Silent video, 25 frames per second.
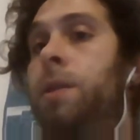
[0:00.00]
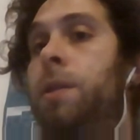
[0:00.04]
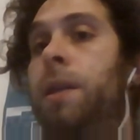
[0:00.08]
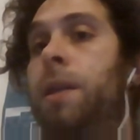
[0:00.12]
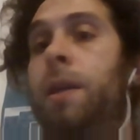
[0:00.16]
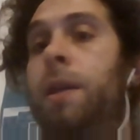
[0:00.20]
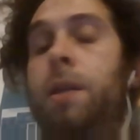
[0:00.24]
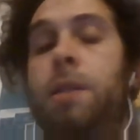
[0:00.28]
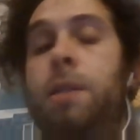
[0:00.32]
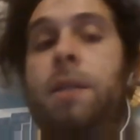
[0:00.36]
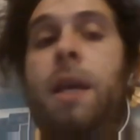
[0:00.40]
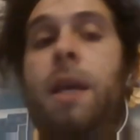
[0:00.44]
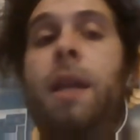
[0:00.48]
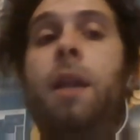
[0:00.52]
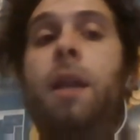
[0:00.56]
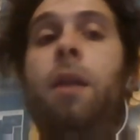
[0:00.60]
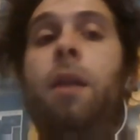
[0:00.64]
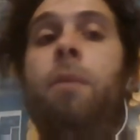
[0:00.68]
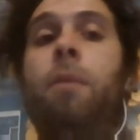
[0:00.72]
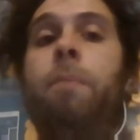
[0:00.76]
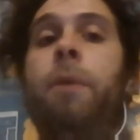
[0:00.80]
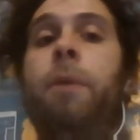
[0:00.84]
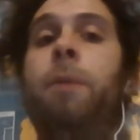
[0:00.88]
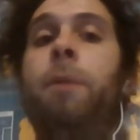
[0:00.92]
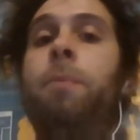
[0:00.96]
they are
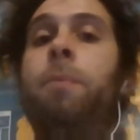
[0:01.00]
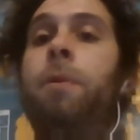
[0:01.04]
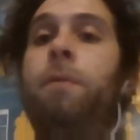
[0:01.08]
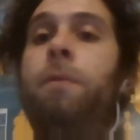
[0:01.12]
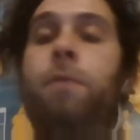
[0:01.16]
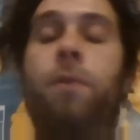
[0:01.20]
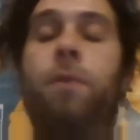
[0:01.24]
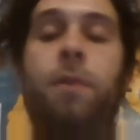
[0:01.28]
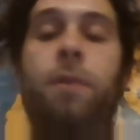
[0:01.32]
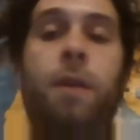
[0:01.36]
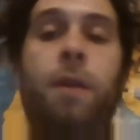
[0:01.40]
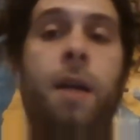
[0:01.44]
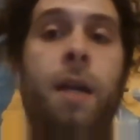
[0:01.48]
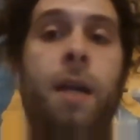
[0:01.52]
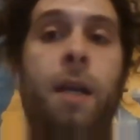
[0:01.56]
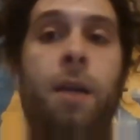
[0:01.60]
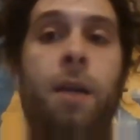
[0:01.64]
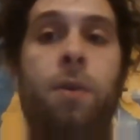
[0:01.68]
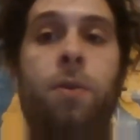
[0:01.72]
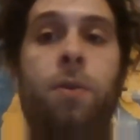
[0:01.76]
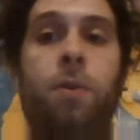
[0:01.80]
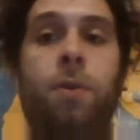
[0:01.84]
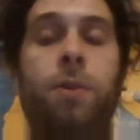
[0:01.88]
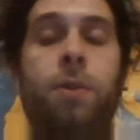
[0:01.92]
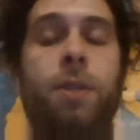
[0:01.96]
sending people for training
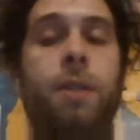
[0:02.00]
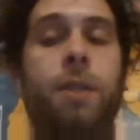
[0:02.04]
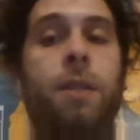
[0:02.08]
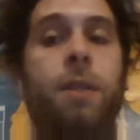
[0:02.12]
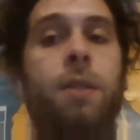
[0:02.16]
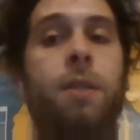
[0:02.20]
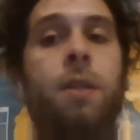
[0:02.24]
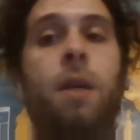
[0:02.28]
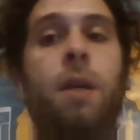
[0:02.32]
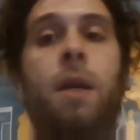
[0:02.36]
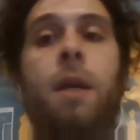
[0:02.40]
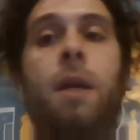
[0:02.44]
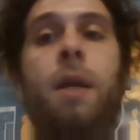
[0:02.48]
courses.